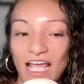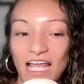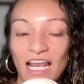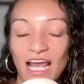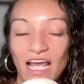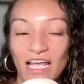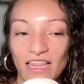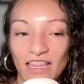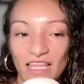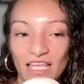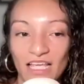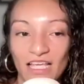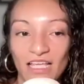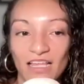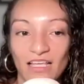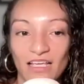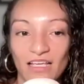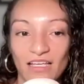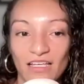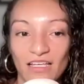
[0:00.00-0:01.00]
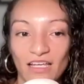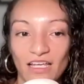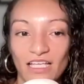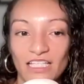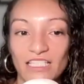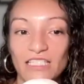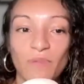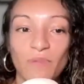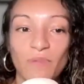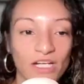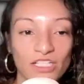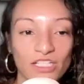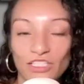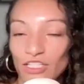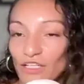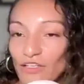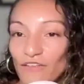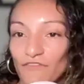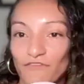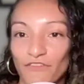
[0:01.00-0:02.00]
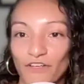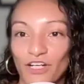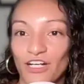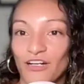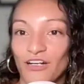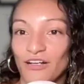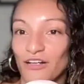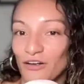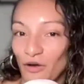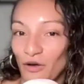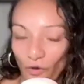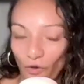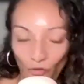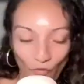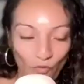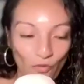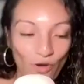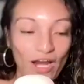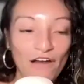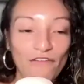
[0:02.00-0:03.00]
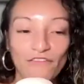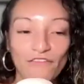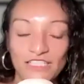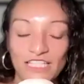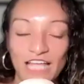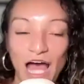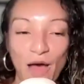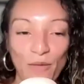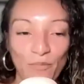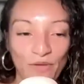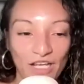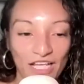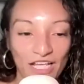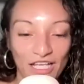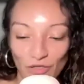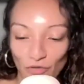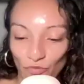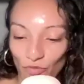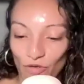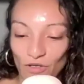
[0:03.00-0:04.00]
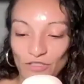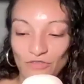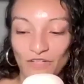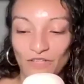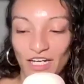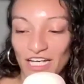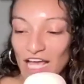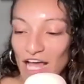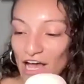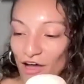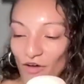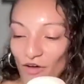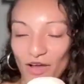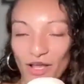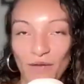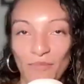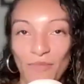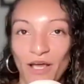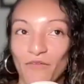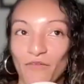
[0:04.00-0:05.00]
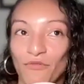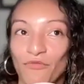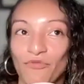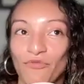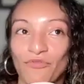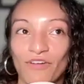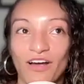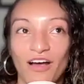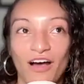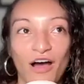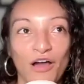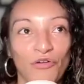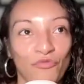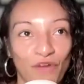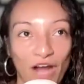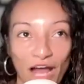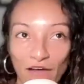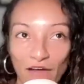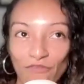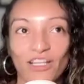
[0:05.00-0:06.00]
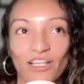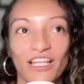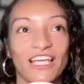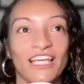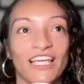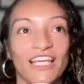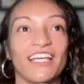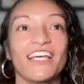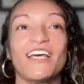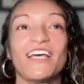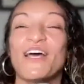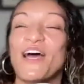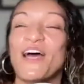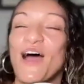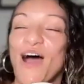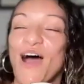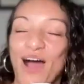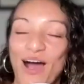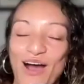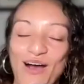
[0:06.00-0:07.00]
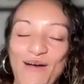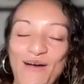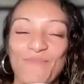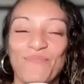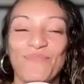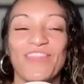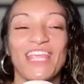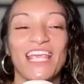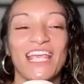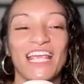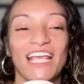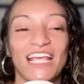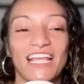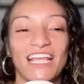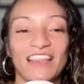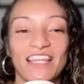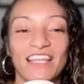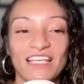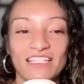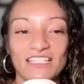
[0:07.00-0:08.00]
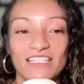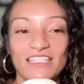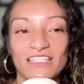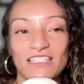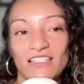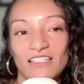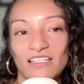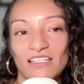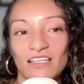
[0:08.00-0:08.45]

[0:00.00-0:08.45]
and I think especially for whatever's happening in the world right now and my unraveling, this